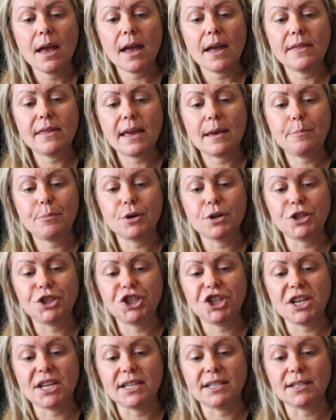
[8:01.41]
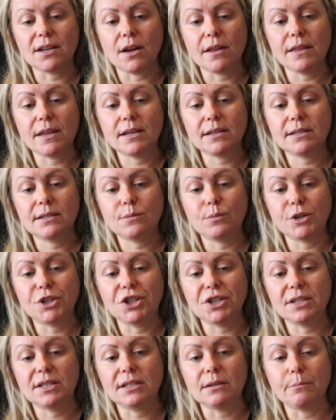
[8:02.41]
and they put cheese on this,
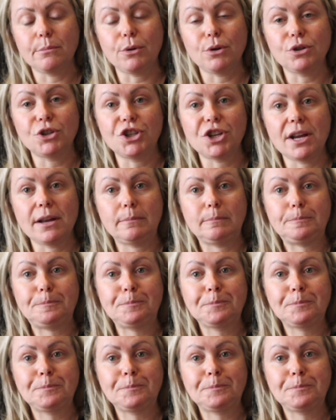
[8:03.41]
which is some bullshit.